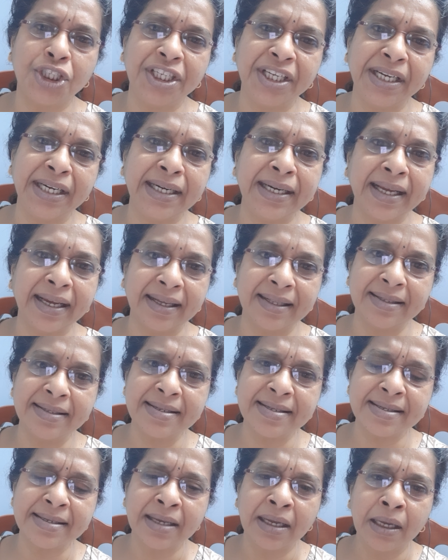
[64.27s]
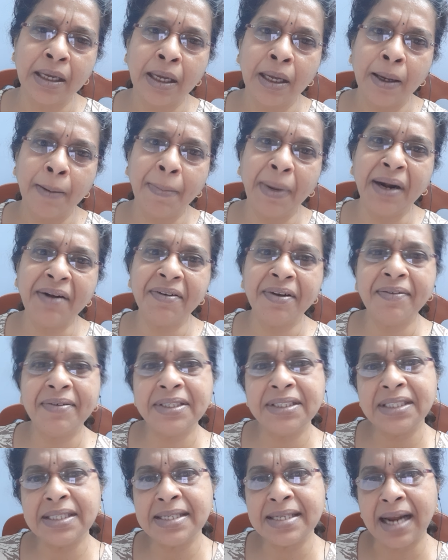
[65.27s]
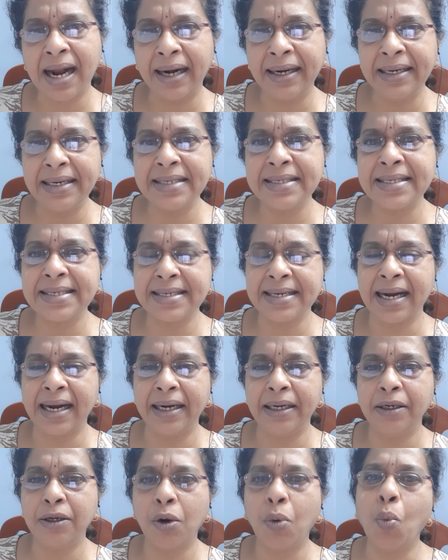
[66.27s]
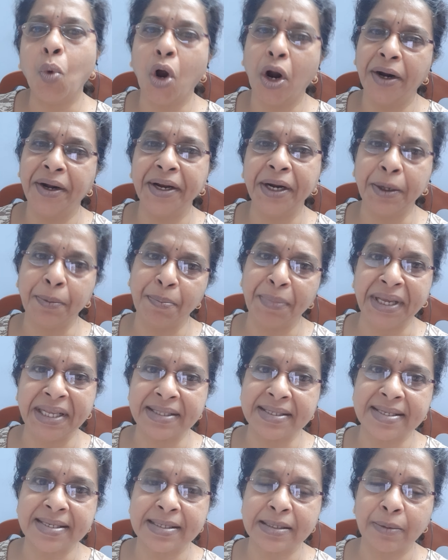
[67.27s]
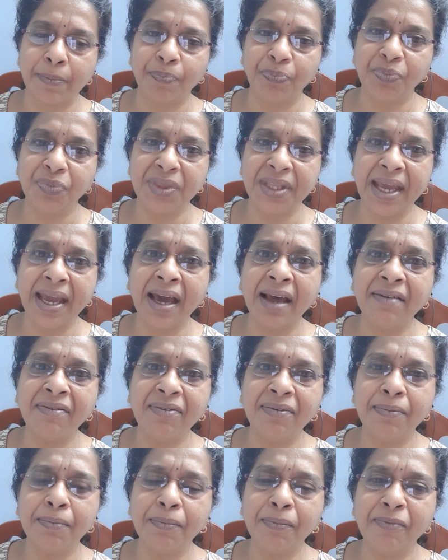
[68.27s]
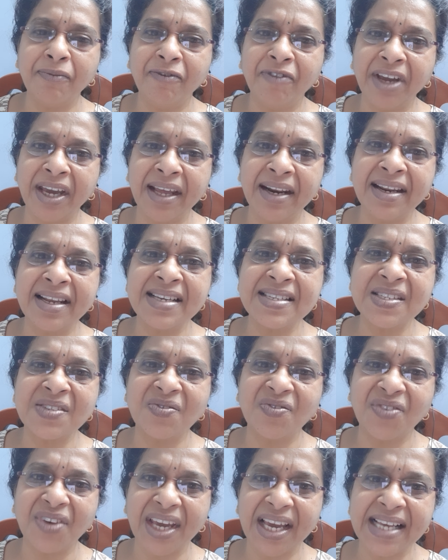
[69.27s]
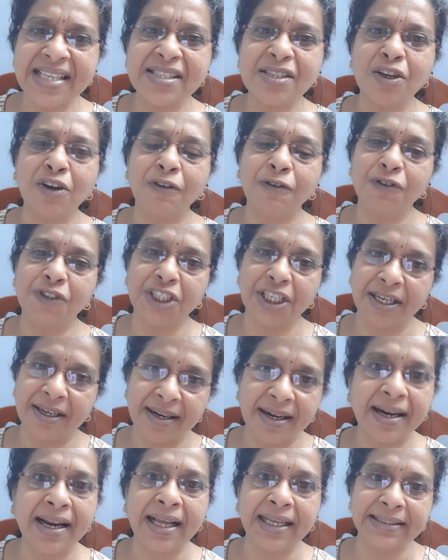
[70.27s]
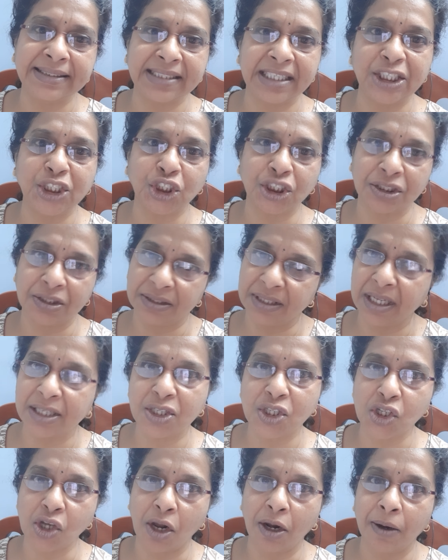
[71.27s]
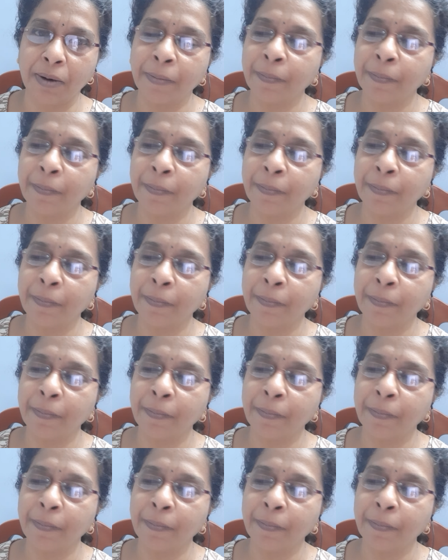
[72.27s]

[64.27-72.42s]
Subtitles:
details, but we will just understand what it means. There are various ways of generalization, that's all.